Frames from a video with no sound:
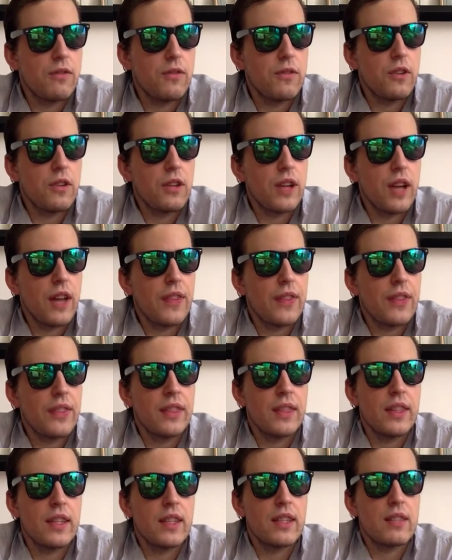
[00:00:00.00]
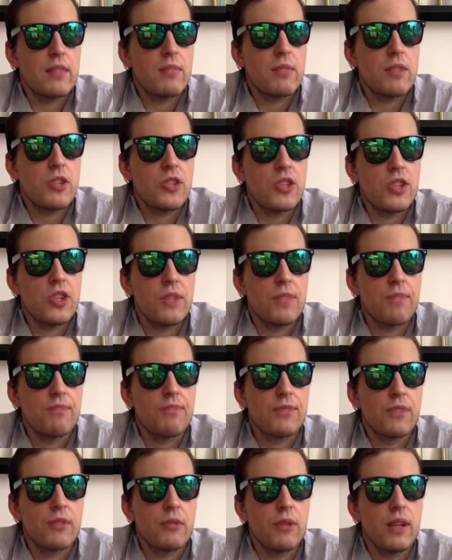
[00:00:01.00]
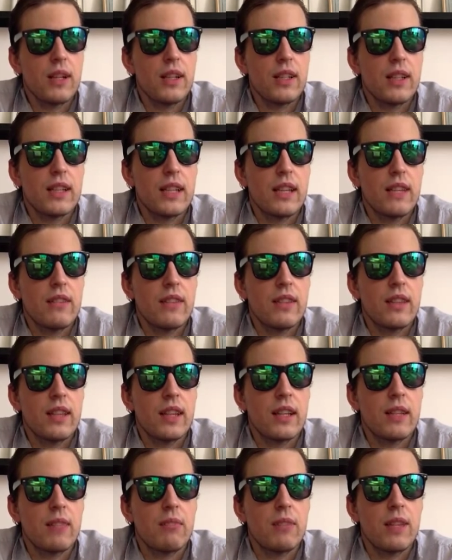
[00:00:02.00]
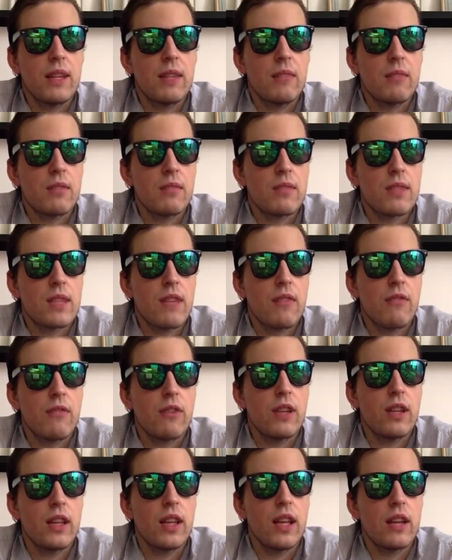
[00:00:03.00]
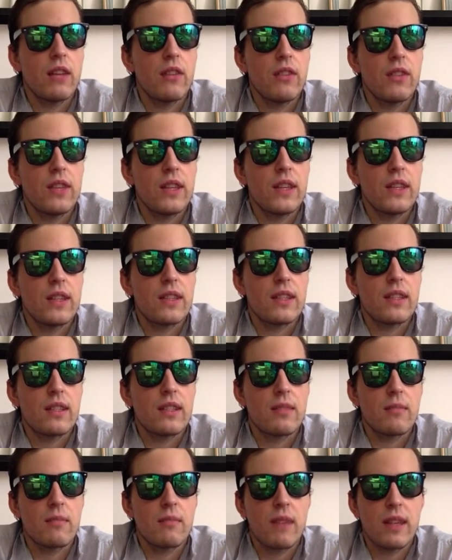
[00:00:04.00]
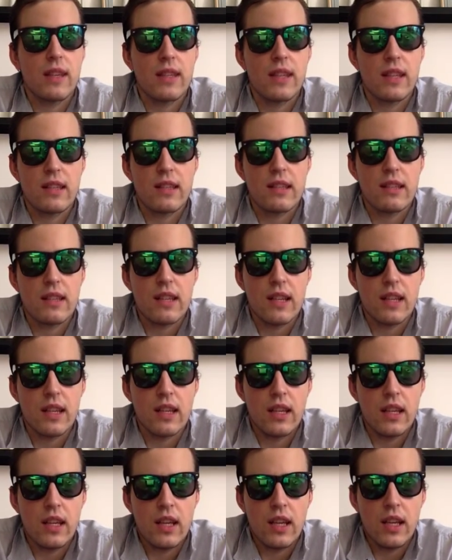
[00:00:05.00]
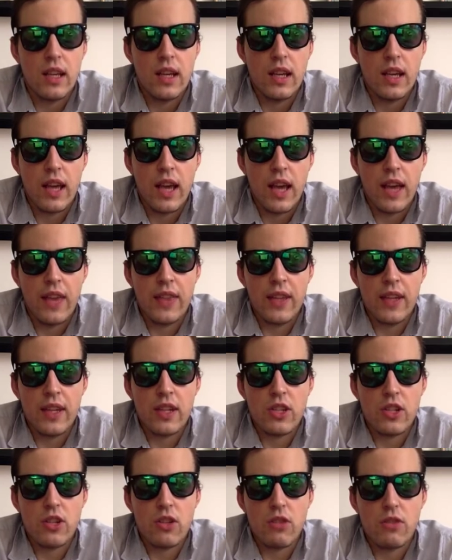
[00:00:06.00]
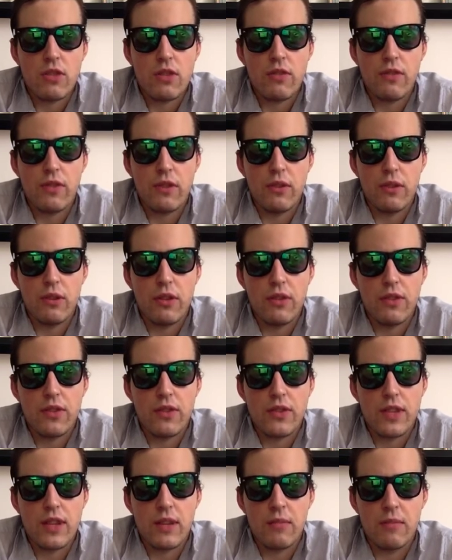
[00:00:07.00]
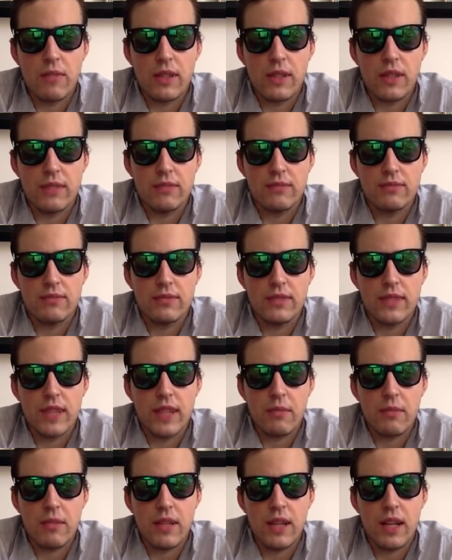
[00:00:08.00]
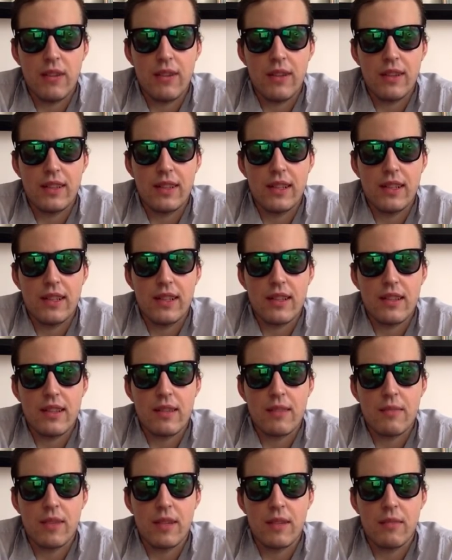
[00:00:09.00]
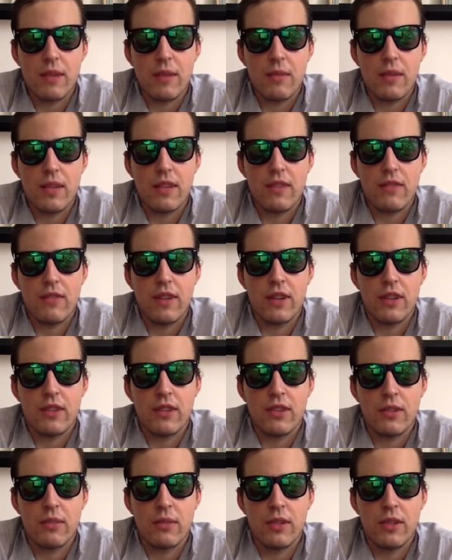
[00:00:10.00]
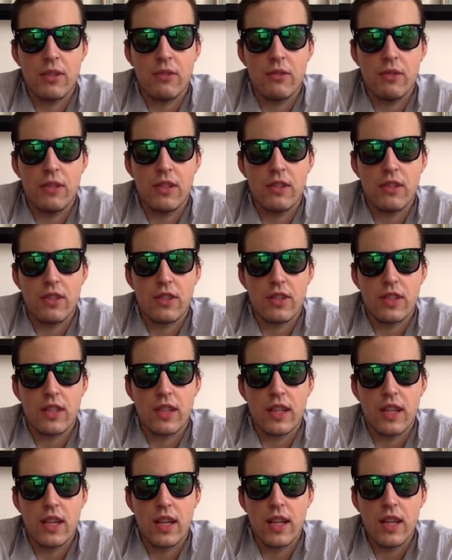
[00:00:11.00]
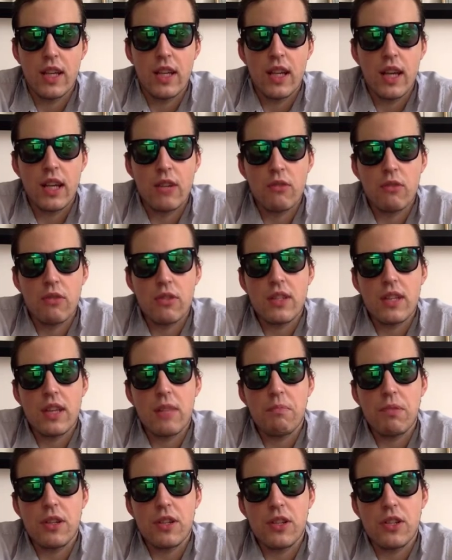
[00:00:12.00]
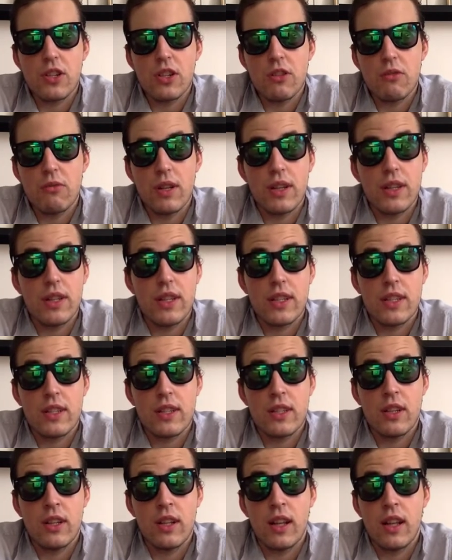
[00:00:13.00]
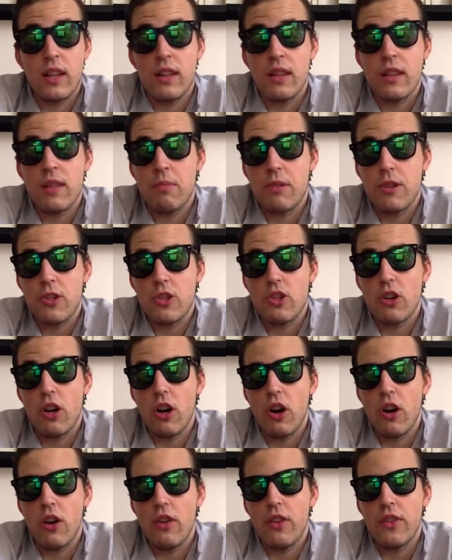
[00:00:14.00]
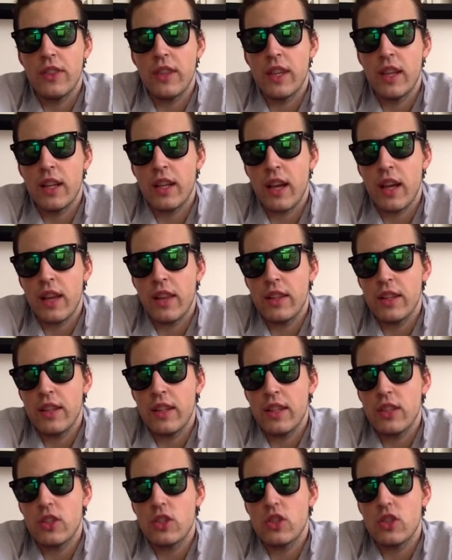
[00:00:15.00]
forgotten his mission. Well, given that he blames himself for a lot of things, it makes sense. And then he shows a photo of someone that Minerva teases him that maybe he found someone new interesting. And who is that picture? Well, there's none other the picture of none other than